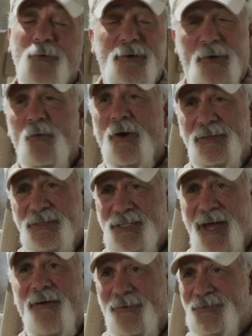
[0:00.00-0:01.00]
we were quite the
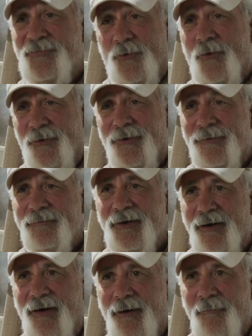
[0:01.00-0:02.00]
challenge for
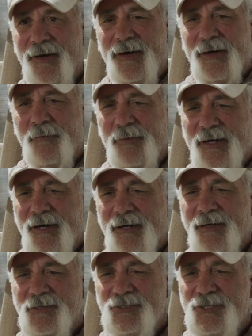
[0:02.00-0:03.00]
her
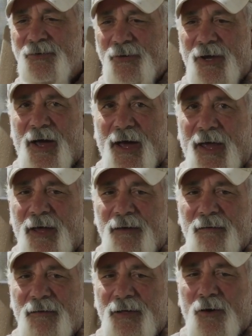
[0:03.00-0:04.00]
because Jill and I,
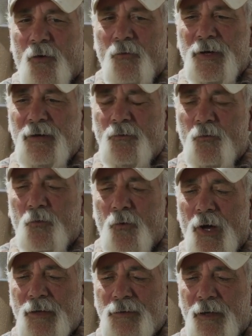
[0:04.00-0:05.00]
we
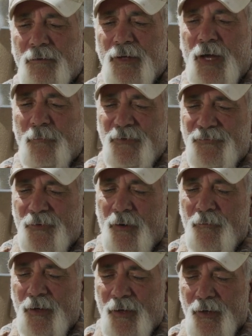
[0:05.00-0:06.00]
coming
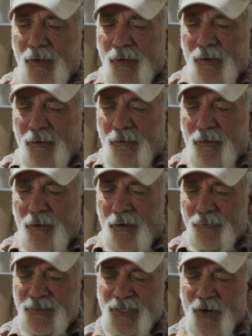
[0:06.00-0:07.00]
from
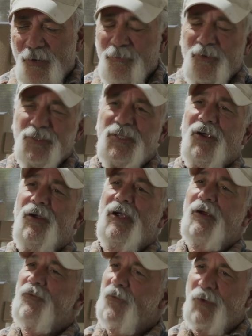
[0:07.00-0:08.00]
retired military,
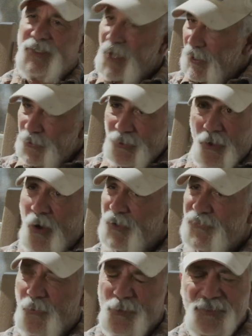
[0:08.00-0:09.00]
we're retired law
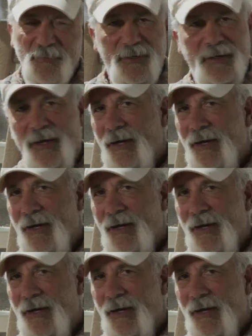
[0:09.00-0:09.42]
enforcement.